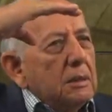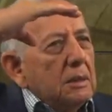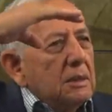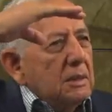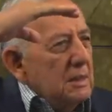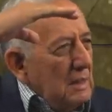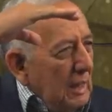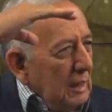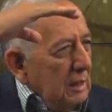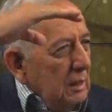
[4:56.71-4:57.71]
just
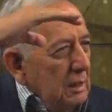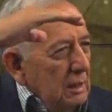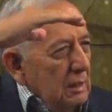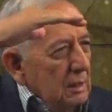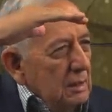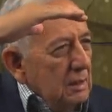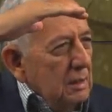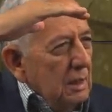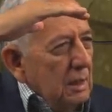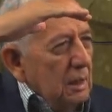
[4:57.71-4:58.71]
silently
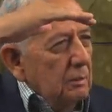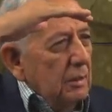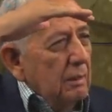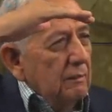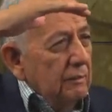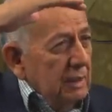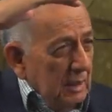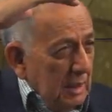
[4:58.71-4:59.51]
sitting above the